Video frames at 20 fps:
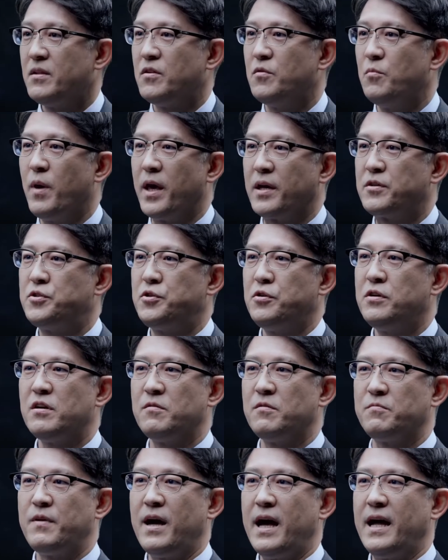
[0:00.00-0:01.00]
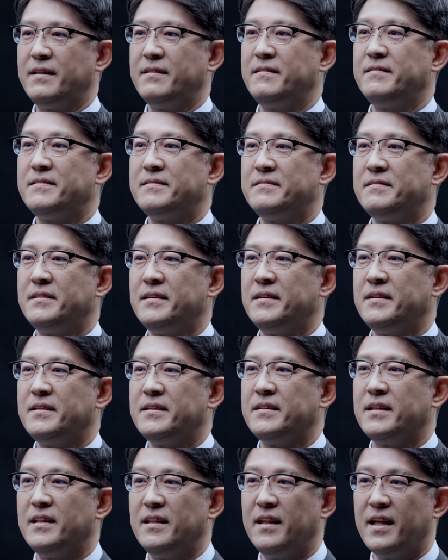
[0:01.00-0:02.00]
To make sure of that,
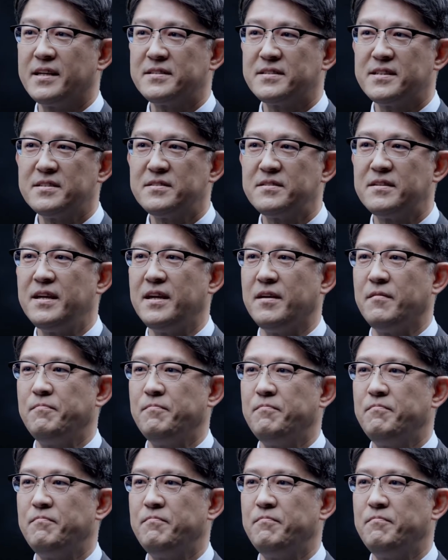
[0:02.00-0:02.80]
the Lexus team,